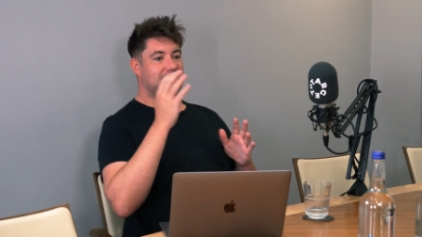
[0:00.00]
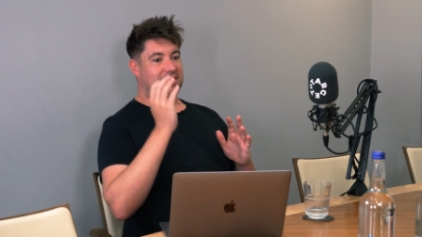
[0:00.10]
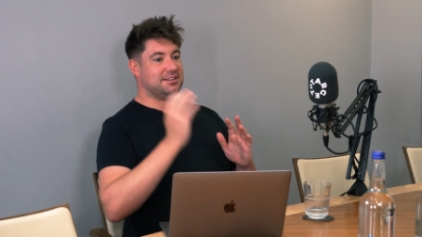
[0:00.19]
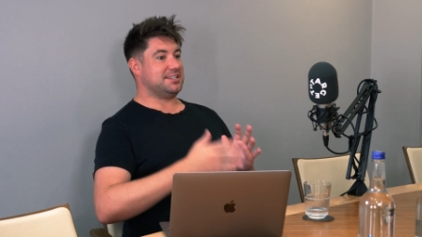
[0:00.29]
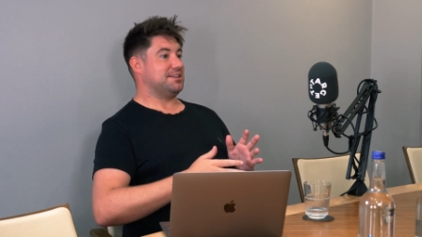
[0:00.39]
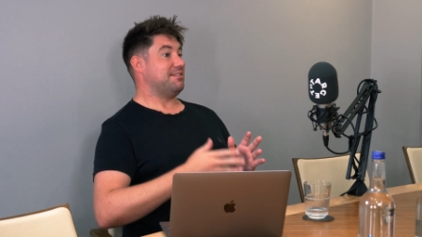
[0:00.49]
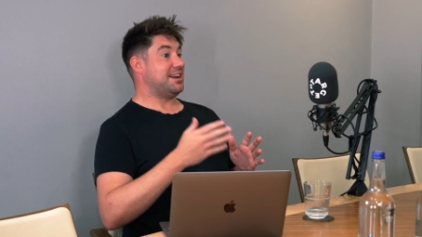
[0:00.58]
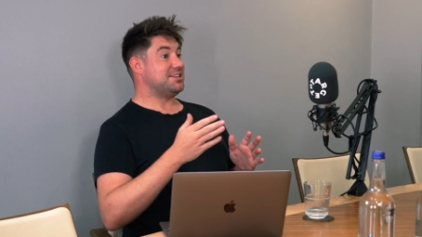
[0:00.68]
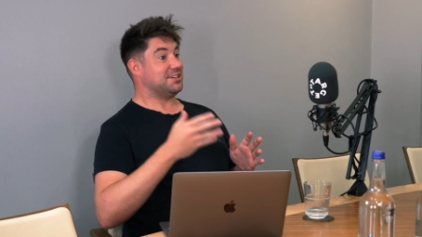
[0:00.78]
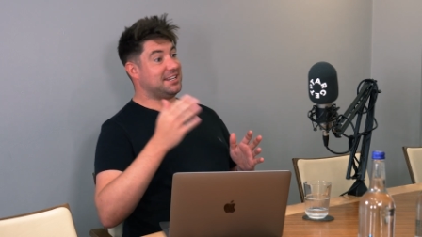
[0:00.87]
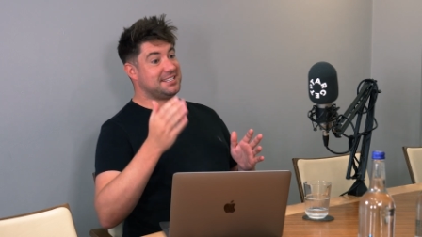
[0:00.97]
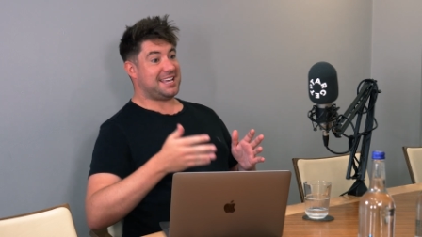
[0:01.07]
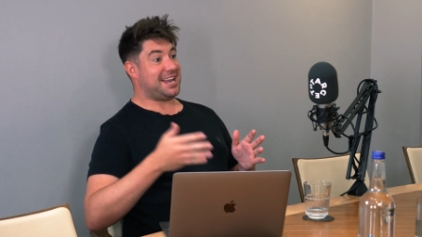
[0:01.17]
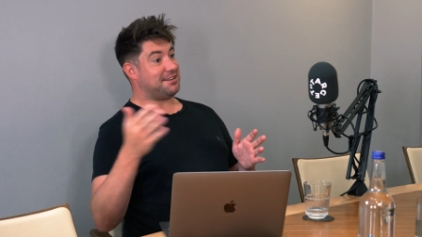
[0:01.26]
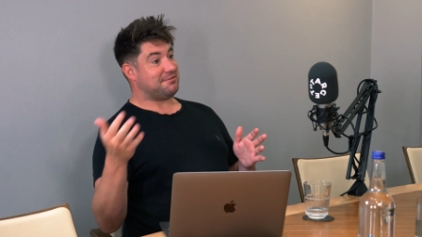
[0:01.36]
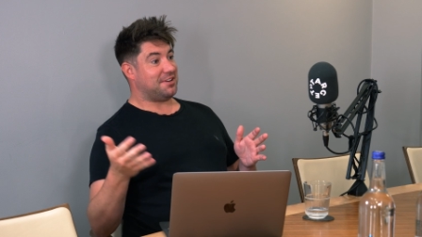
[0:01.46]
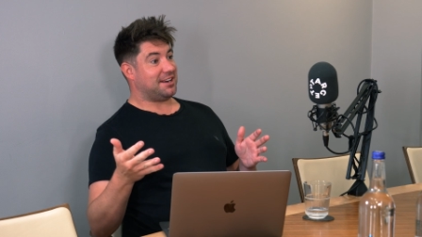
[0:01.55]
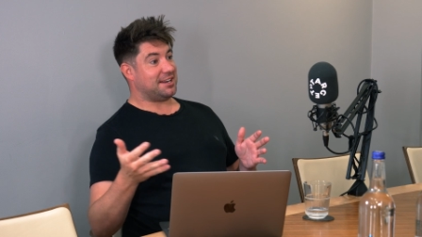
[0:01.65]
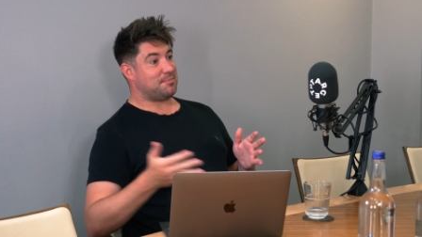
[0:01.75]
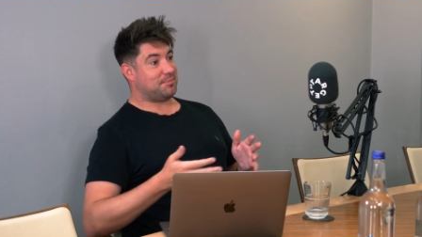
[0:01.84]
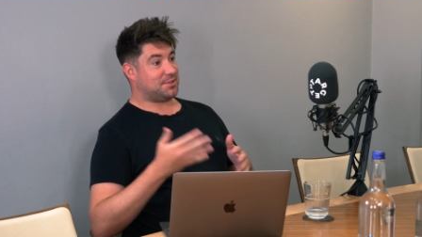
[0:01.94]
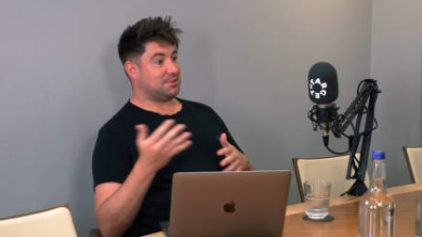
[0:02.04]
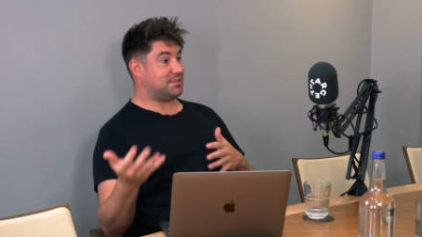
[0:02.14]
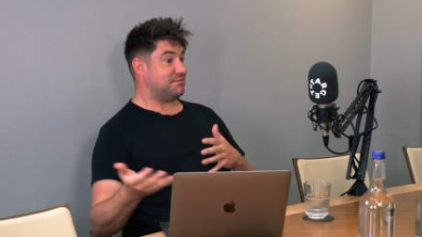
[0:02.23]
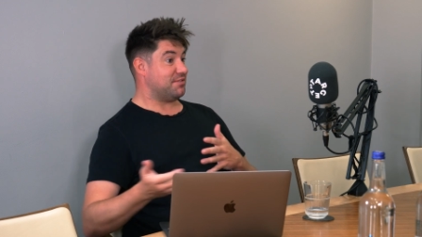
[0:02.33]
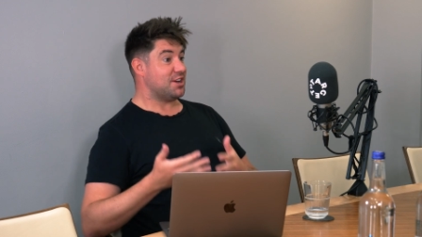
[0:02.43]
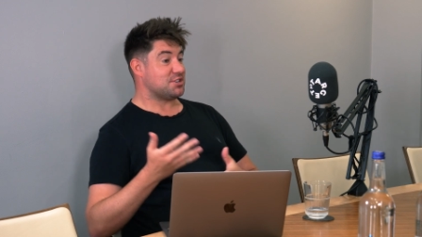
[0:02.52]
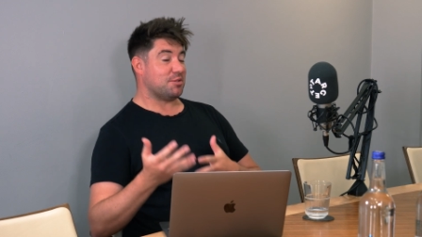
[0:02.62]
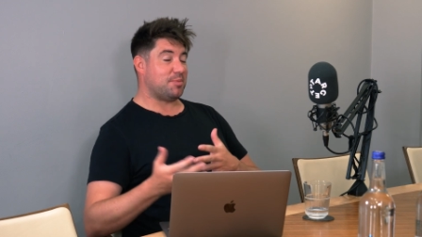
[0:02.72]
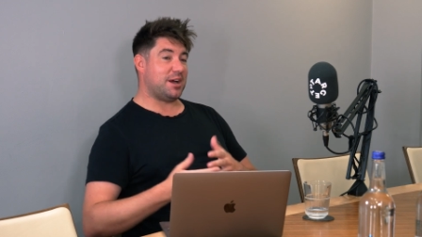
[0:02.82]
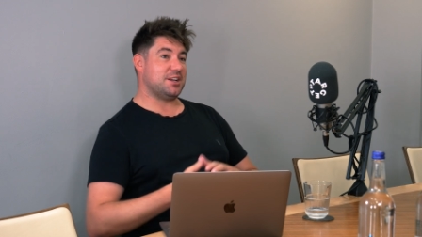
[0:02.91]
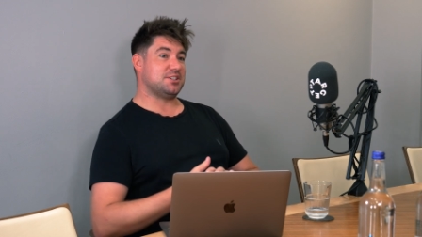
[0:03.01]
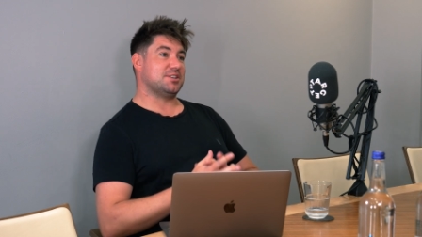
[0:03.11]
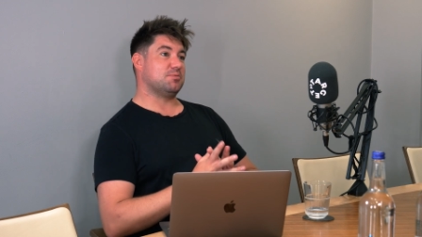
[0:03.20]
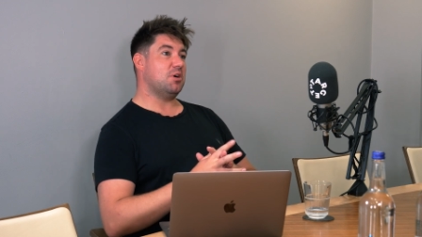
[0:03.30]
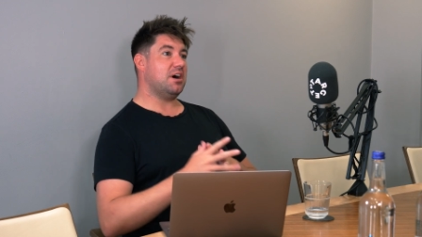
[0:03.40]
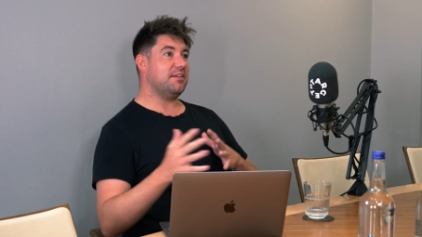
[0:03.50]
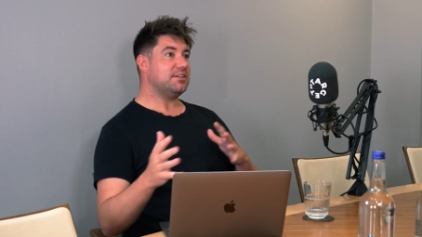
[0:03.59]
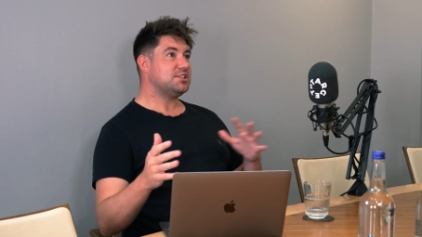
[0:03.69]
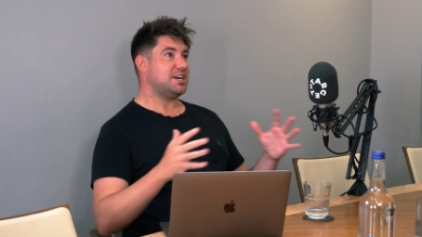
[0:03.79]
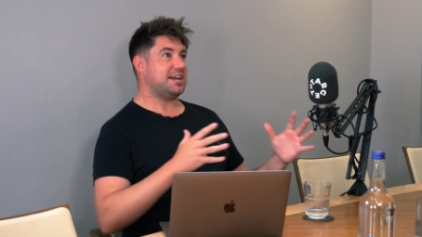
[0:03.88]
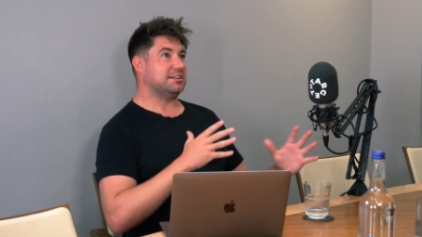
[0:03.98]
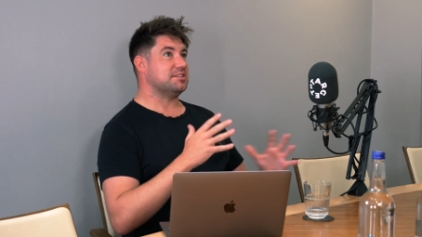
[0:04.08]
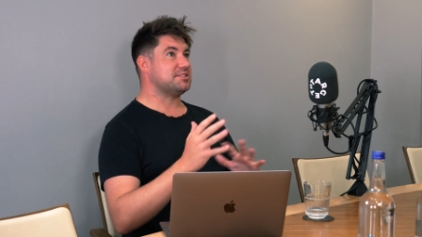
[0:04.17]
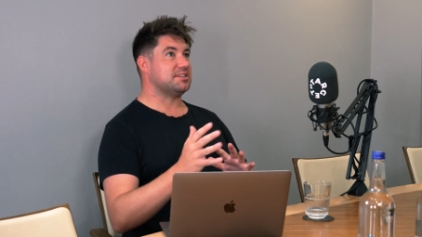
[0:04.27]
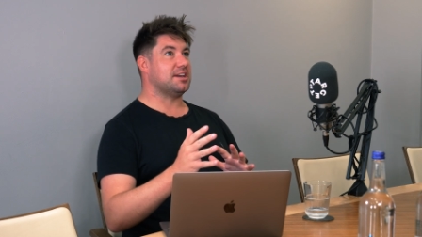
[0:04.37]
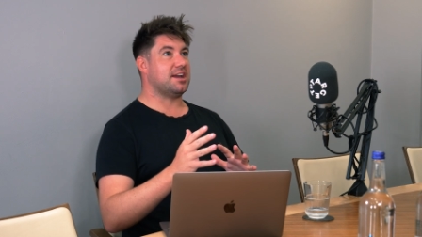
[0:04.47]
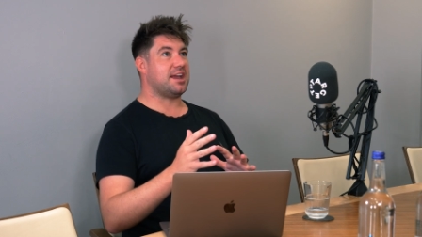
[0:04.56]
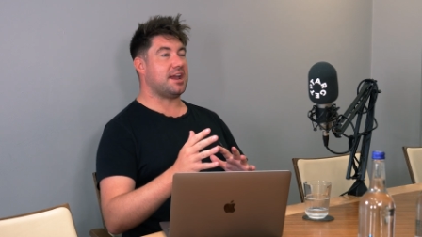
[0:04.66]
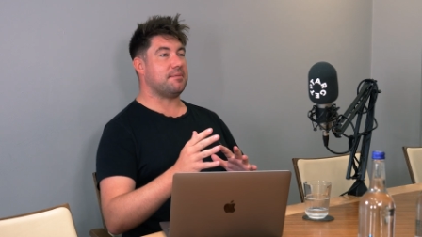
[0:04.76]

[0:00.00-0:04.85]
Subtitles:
consideration, intent, and finally sort of conversion or purchase, what are the channels that